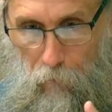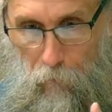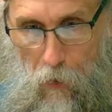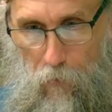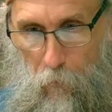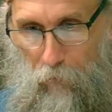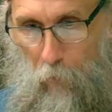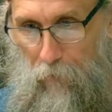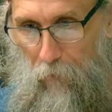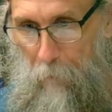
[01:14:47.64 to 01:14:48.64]
Rhoda was
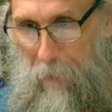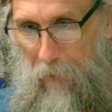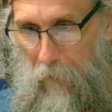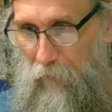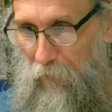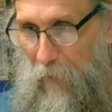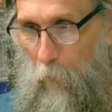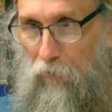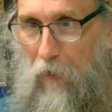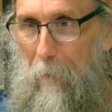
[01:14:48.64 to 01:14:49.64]
with her parents and they
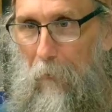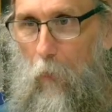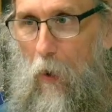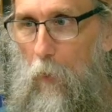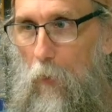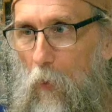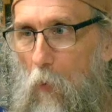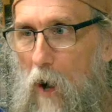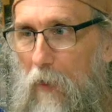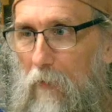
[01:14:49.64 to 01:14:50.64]
were shopping while we were
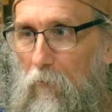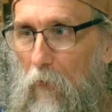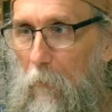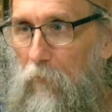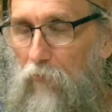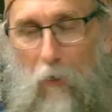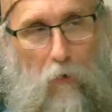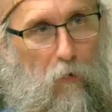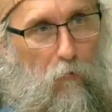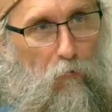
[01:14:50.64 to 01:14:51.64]
walking from
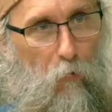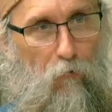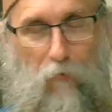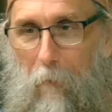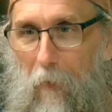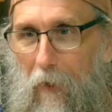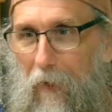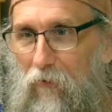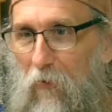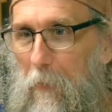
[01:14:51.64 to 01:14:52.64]
Jericho to Jerusalem.
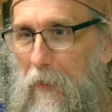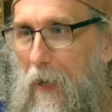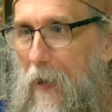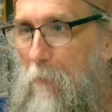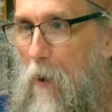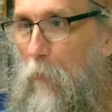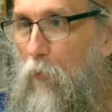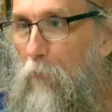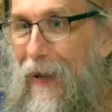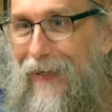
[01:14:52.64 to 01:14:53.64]
And somebody came up
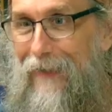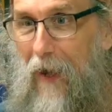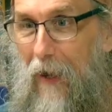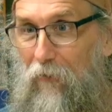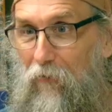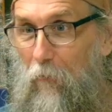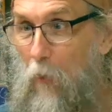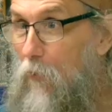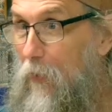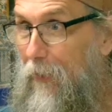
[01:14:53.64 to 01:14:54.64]
who recognized
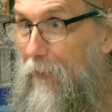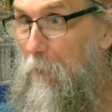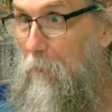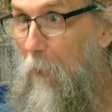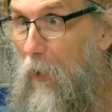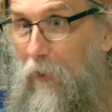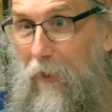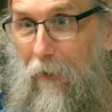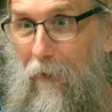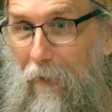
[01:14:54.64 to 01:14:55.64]
Rhoda in the
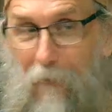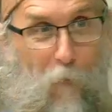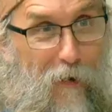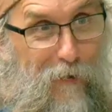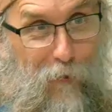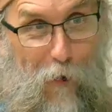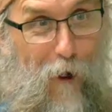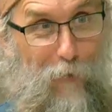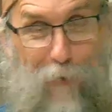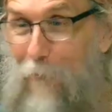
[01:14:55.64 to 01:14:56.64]
market, wanted her
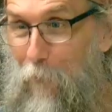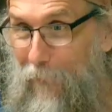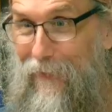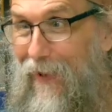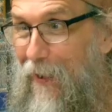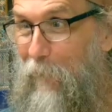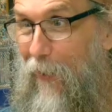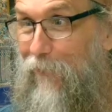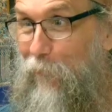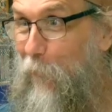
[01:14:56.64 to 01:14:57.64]
autograph, and wanted to have
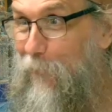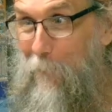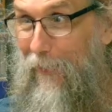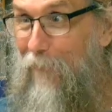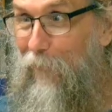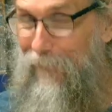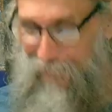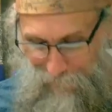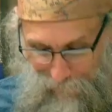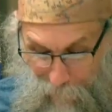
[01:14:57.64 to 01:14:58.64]
lunch with them and
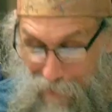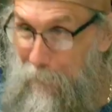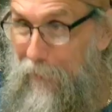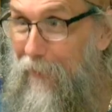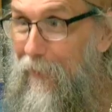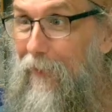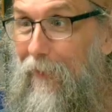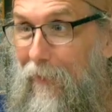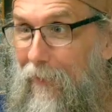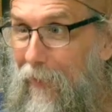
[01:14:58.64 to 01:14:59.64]
everything. So, I mean,
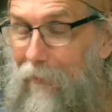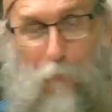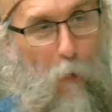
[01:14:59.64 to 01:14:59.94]
it's